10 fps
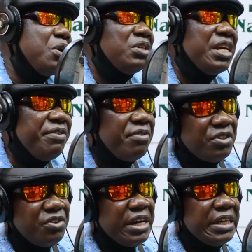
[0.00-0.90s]
they will take give
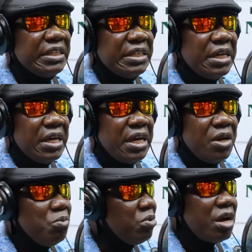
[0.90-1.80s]
us credit.
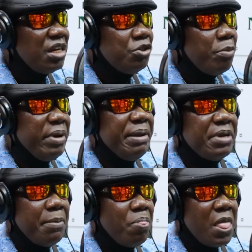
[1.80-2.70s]
We don't need to
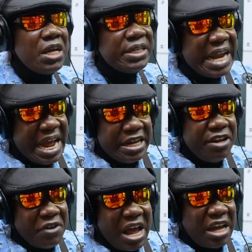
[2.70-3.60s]
blame them. Now,
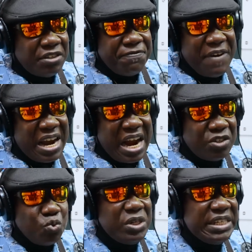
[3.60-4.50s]
if as far
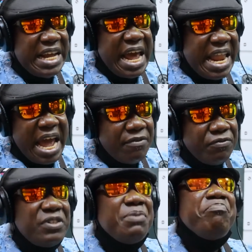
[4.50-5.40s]
as we dey
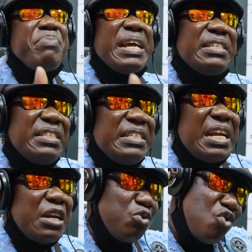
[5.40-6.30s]
alive, the best thing
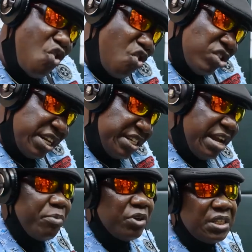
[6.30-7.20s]
now to call the
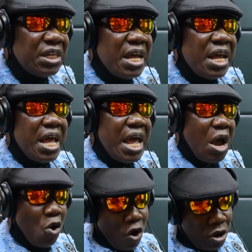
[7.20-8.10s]
nearbody,
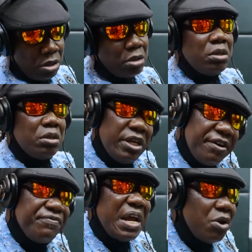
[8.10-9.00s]
or
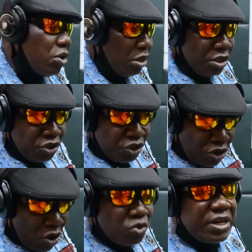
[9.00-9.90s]
if they don't
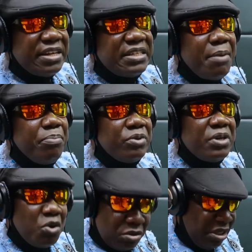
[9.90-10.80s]
show good example,
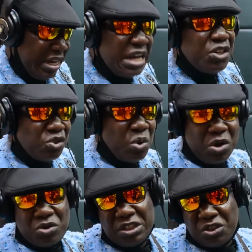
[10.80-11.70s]
they go get those
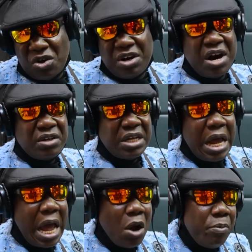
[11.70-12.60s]
when go still turn around and say,
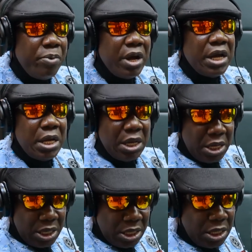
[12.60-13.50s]
oh boy,
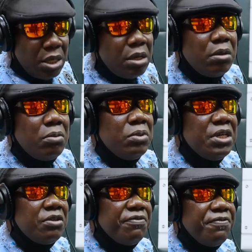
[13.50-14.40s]
we need to